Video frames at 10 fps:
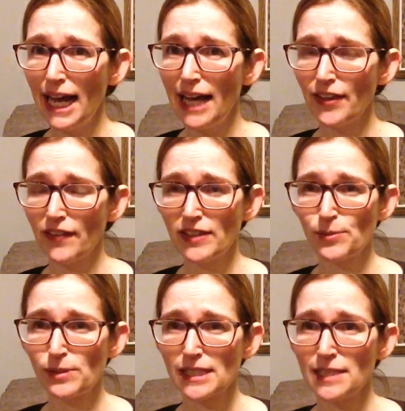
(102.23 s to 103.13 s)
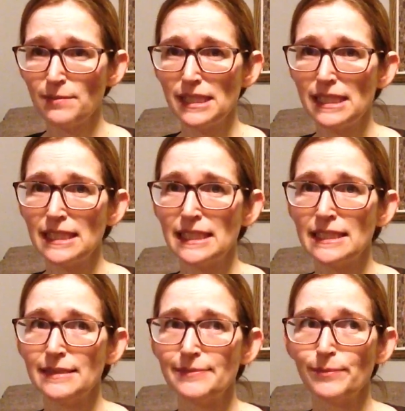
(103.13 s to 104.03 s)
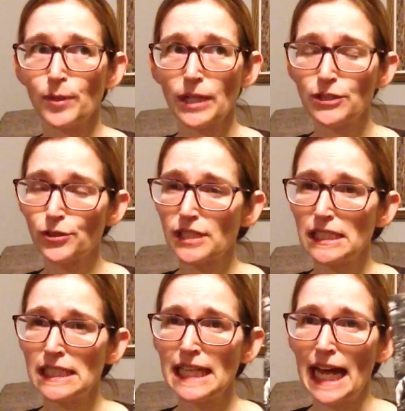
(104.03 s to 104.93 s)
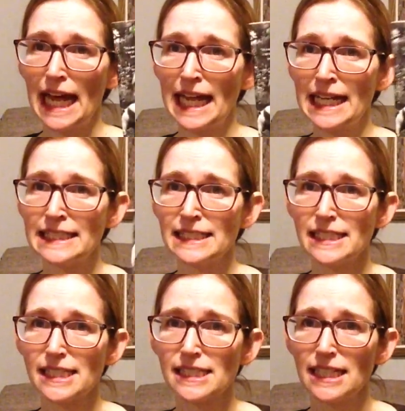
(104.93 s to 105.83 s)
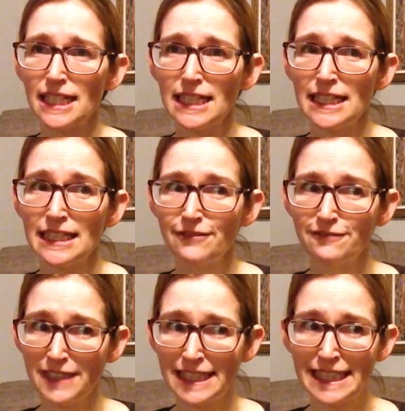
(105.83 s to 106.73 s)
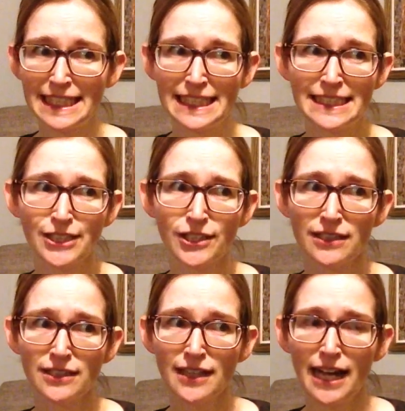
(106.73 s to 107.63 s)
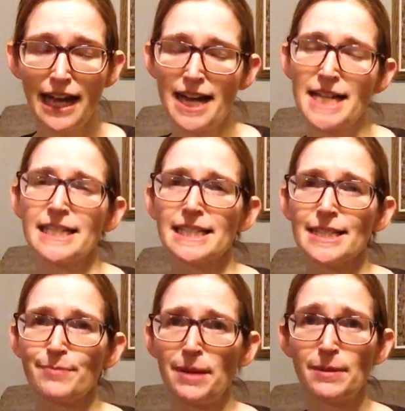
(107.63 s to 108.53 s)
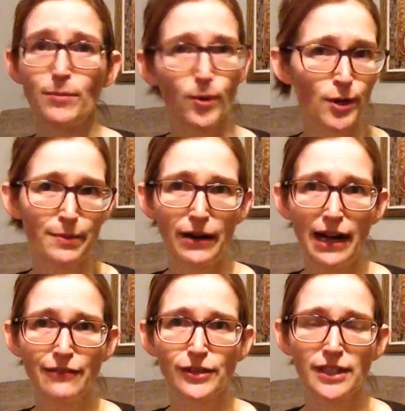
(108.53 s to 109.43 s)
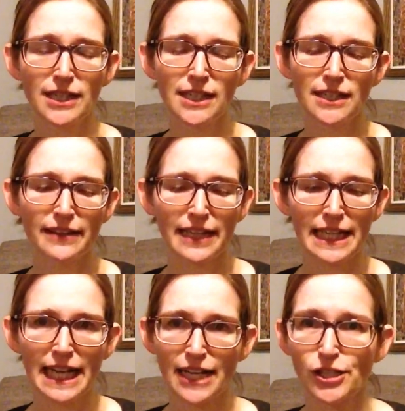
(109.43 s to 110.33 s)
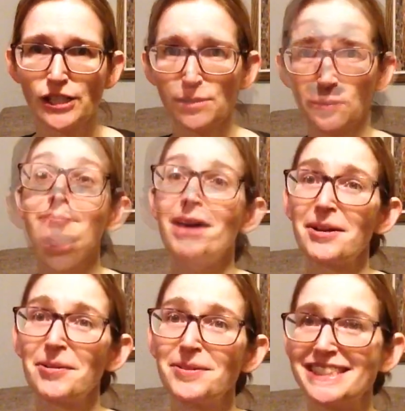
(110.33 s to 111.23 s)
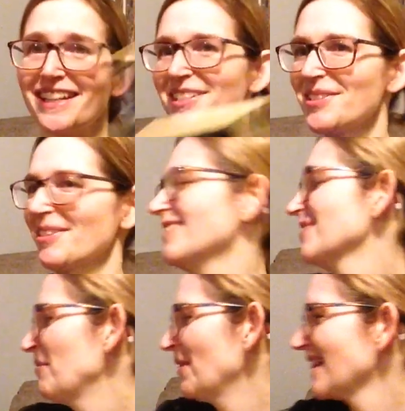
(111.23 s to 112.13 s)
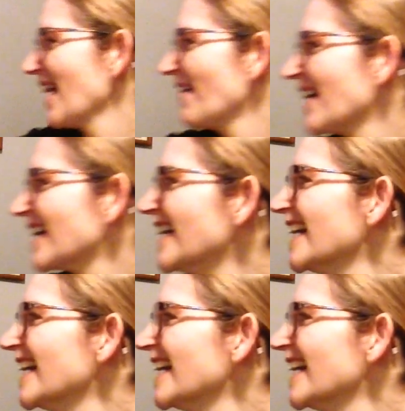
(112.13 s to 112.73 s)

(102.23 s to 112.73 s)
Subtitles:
thought this was going to be more interesting and funnier and maybe more about Africa than it actually was. I'm not holding on to it. We'll put it that way.